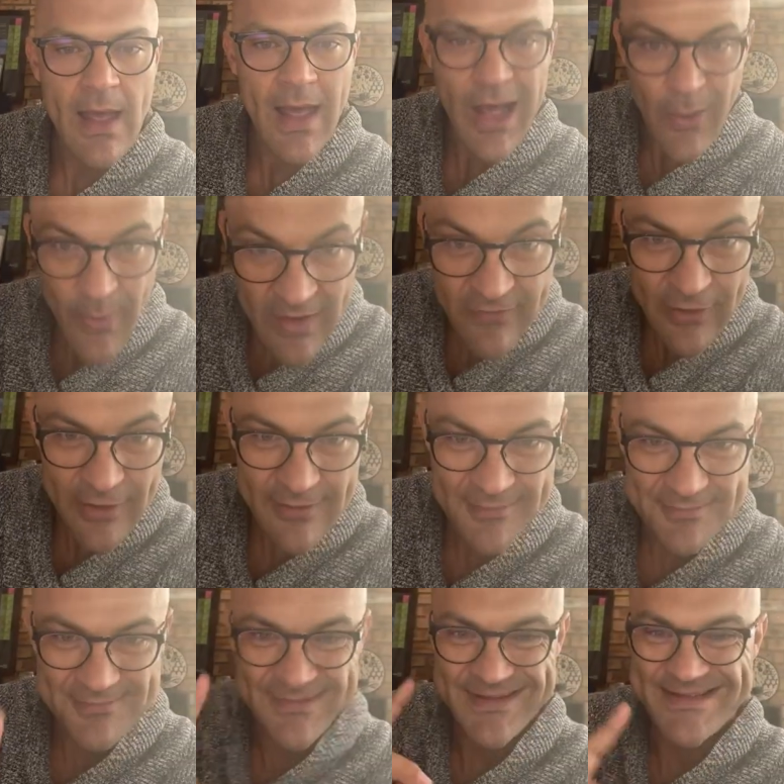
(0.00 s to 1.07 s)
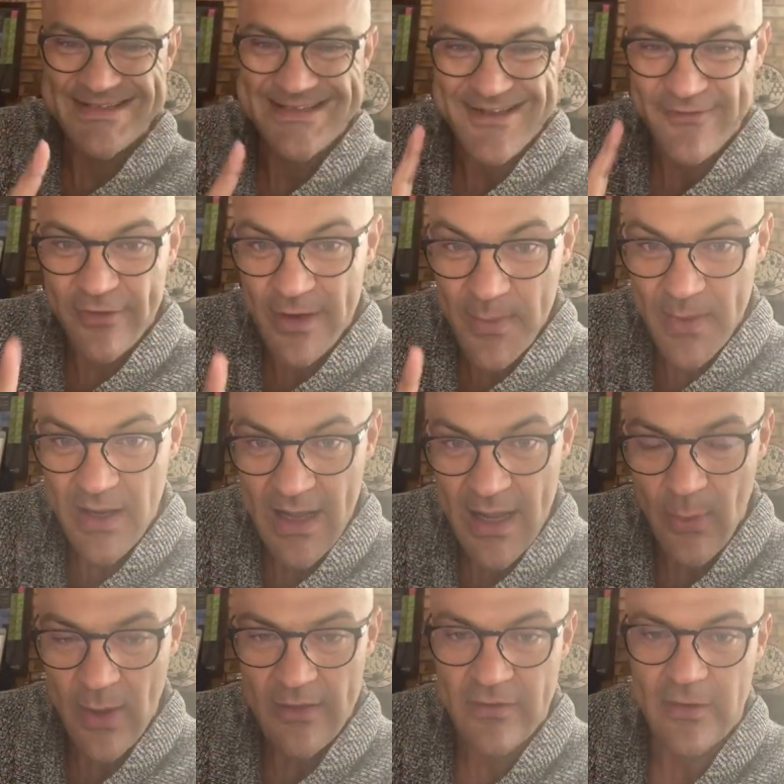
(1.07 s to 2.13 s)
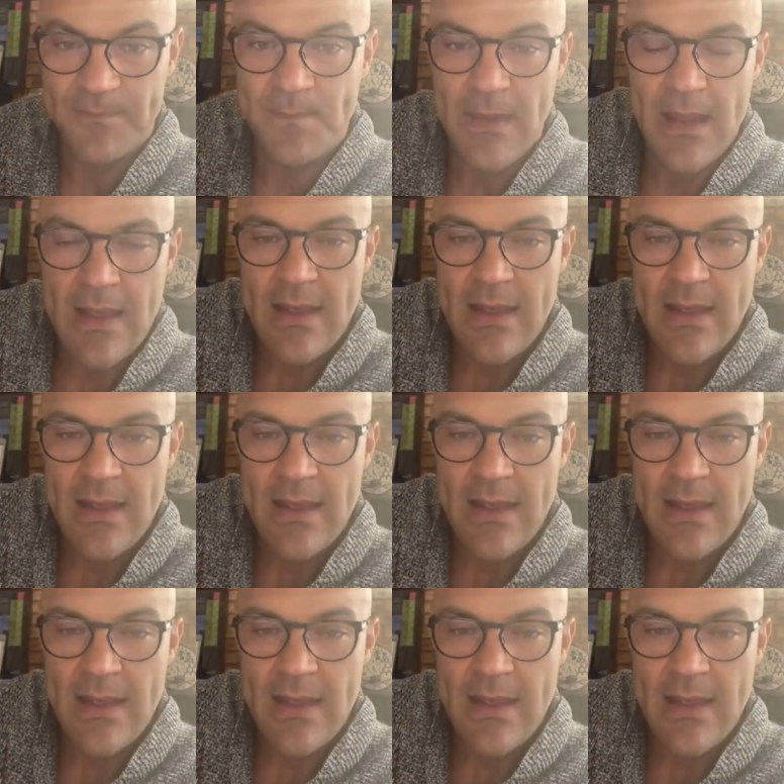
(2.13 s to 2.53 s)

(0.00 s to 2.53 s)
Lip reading: However, and this is a very big however,